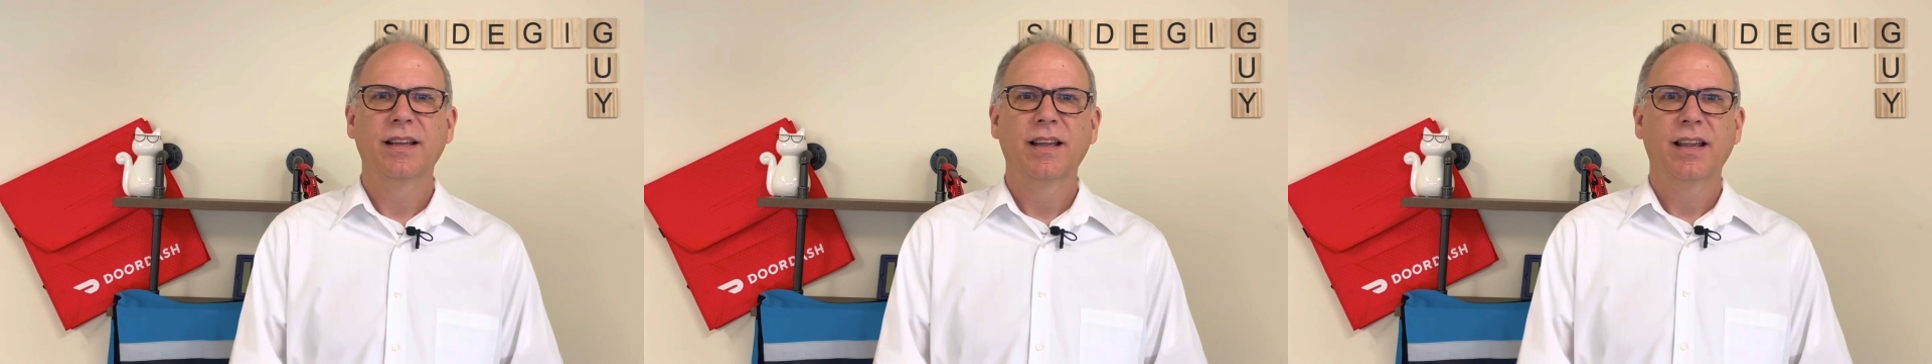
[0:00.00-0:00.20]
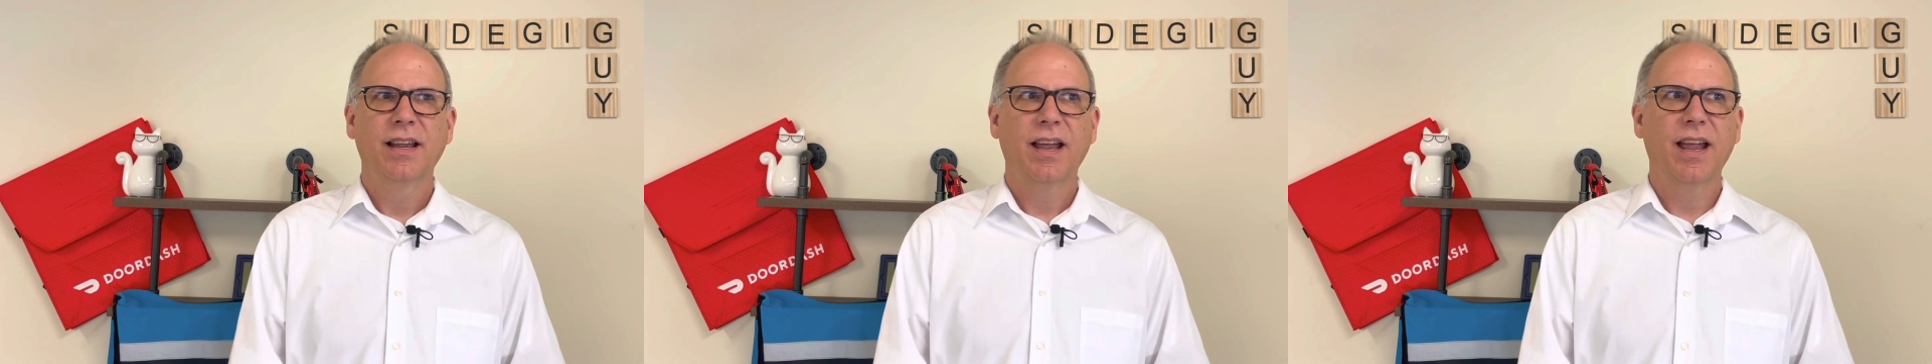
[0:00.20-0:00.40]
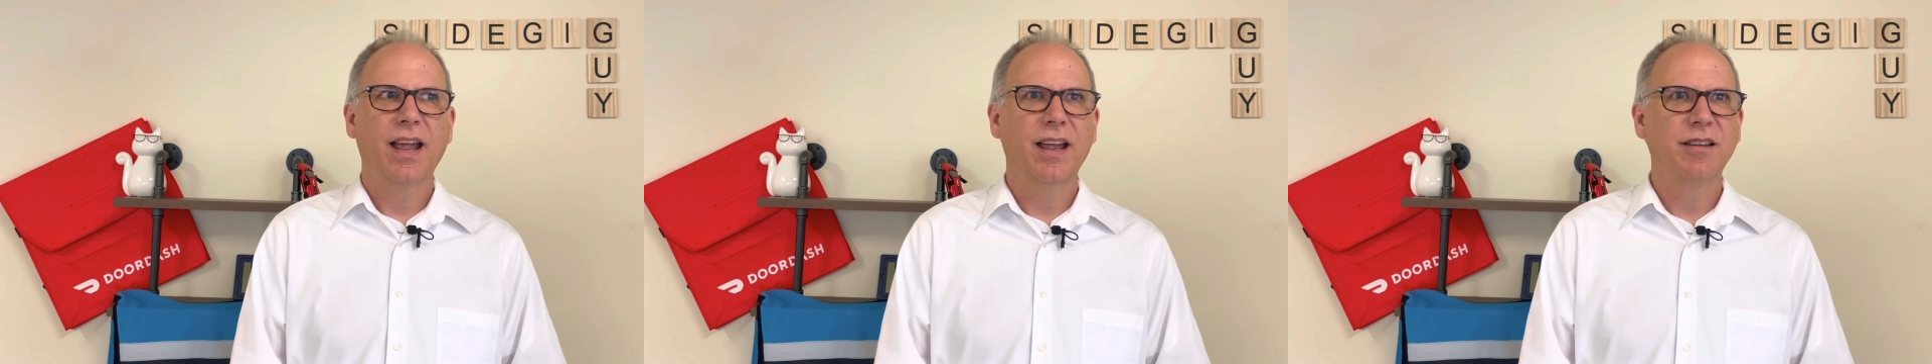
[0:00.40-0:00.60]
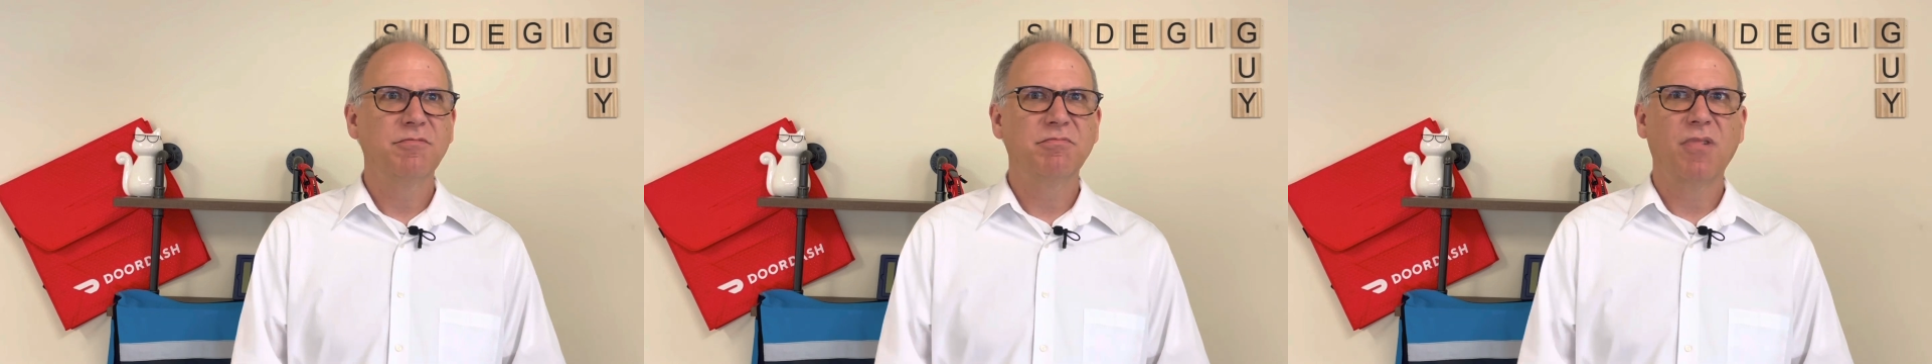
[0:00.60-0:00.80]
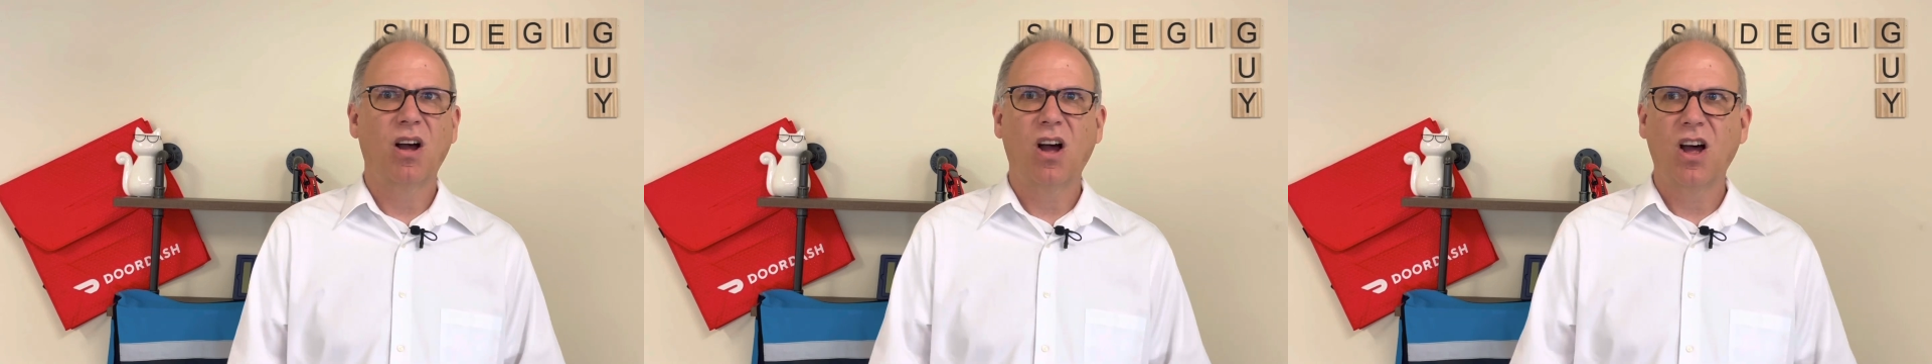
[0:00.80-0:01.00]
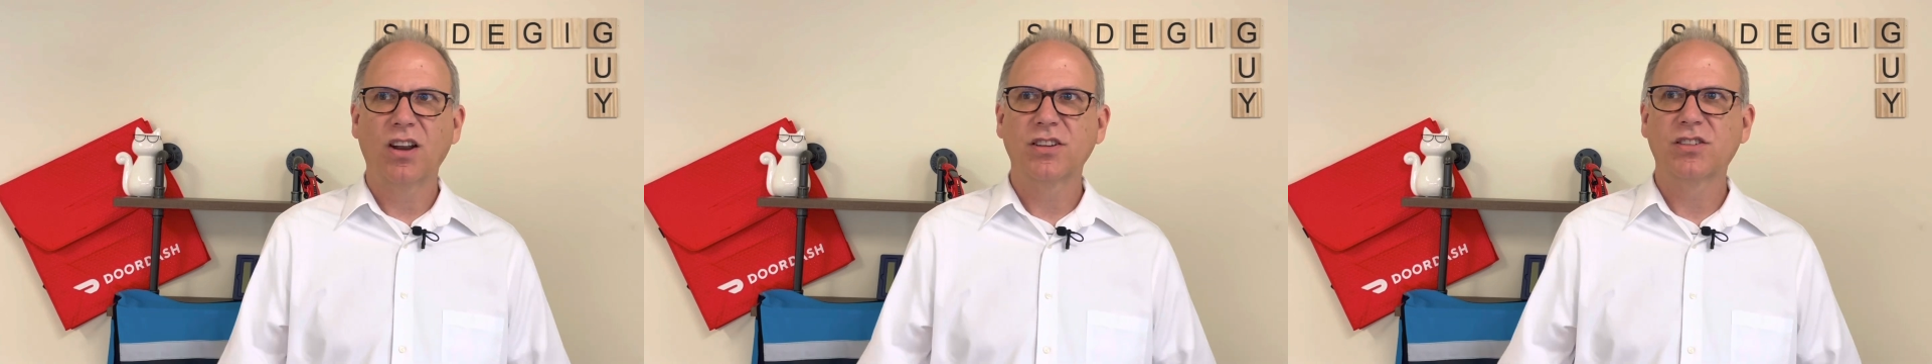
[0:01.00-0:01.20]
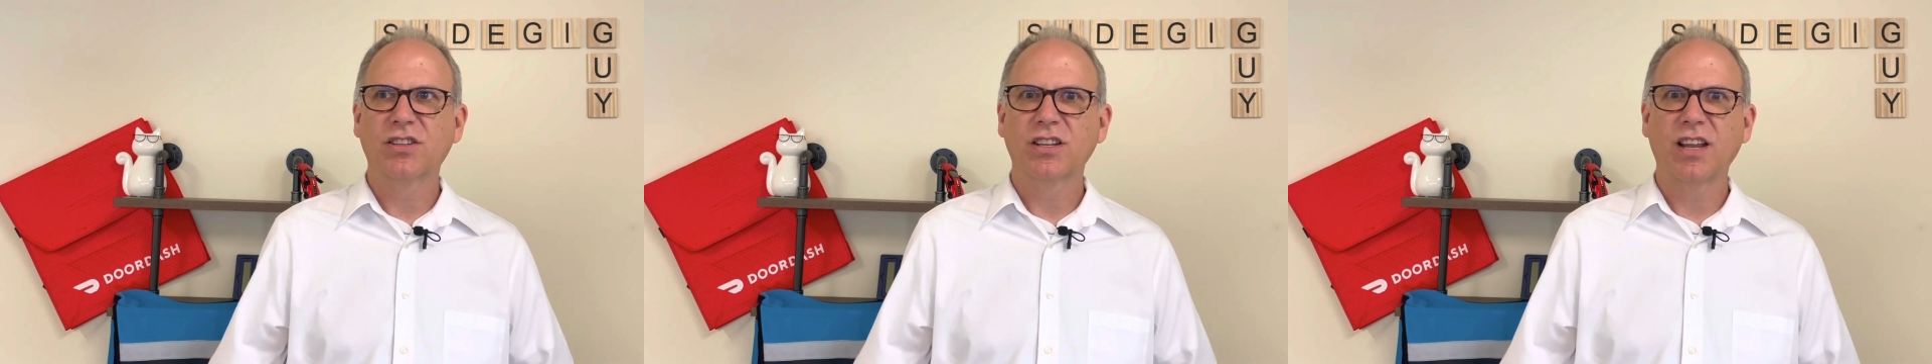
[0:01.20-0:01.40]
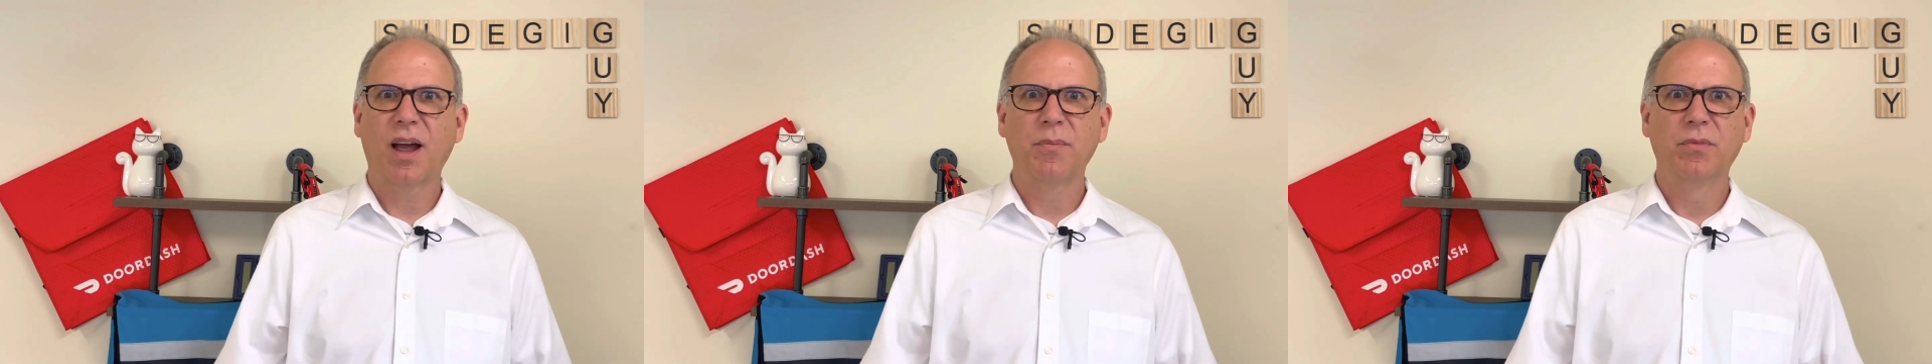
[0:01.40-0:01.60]
And
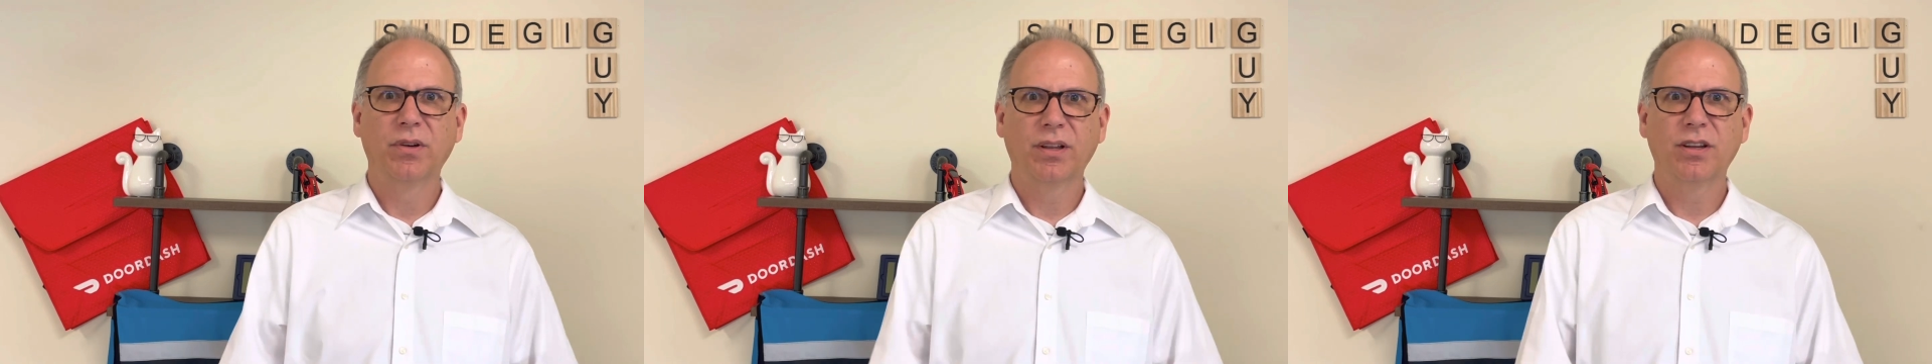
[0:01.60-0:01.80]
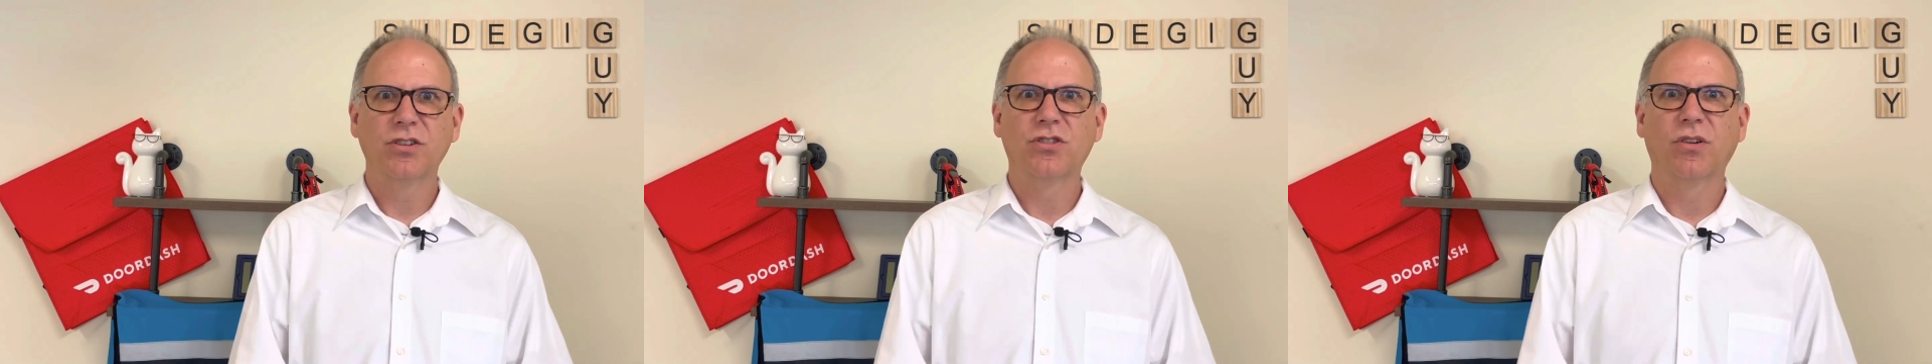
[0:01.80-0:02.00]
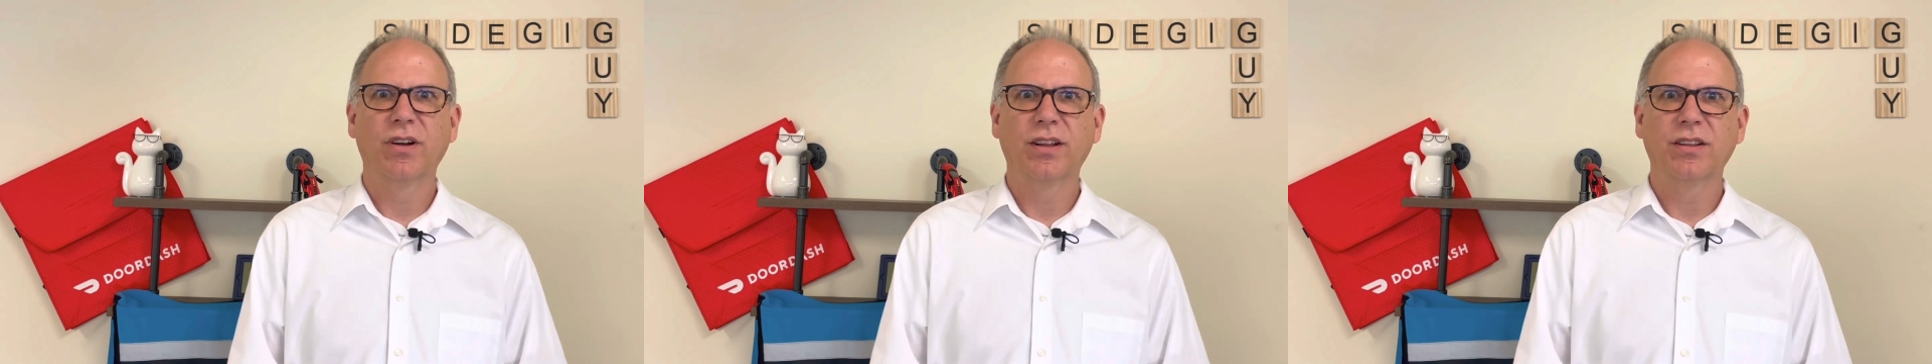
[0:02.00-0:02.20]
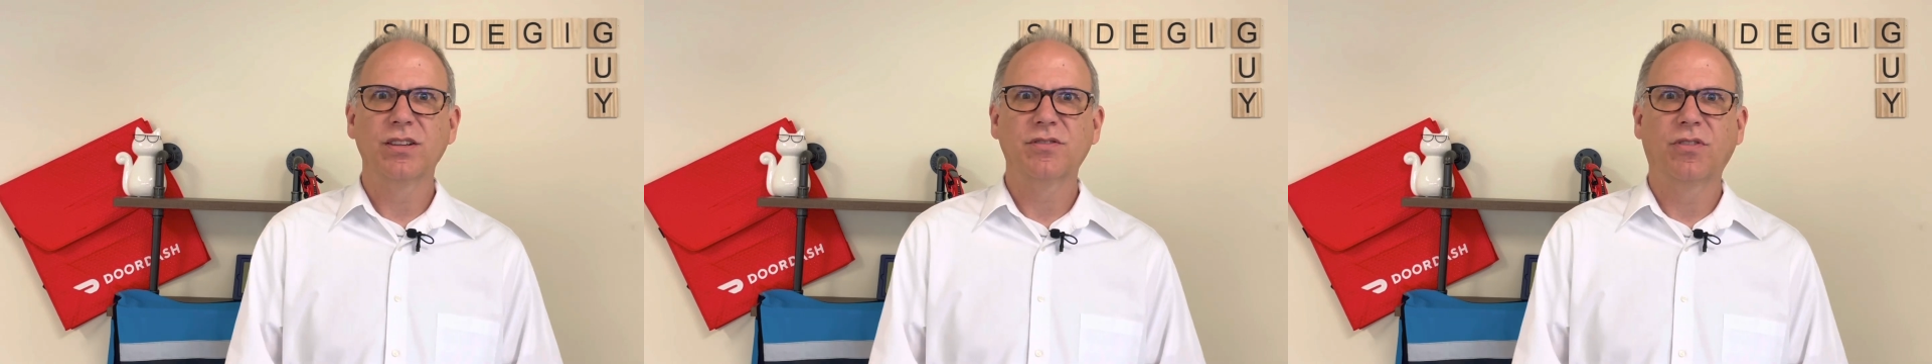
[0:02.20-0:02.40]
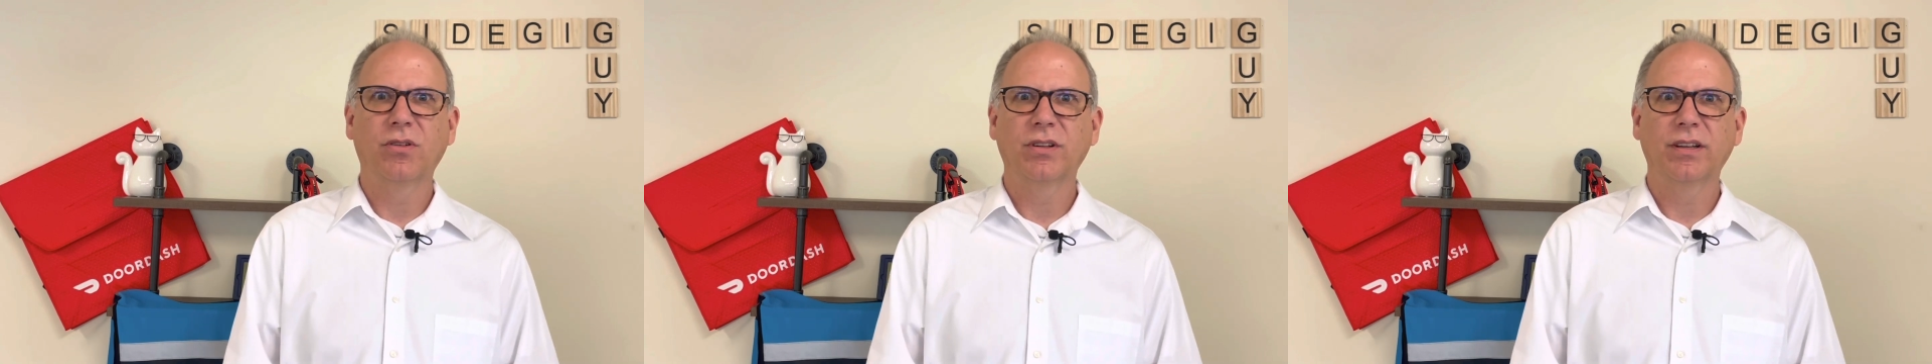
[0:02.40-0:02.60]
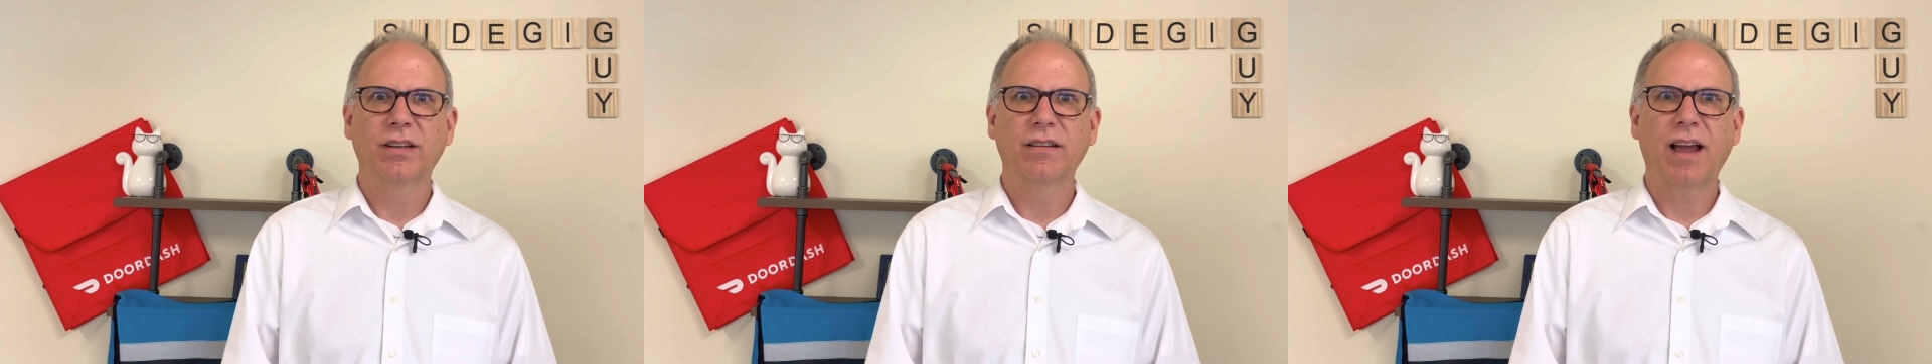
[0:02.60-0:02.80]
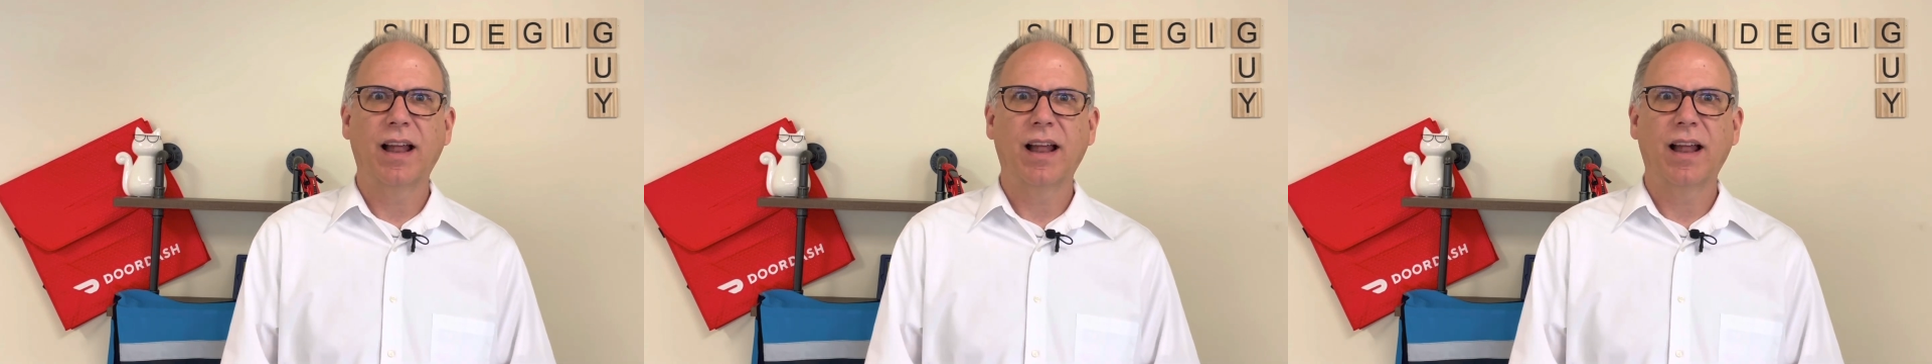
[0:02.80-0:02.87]
honestly, I'm really enjoying this Foley,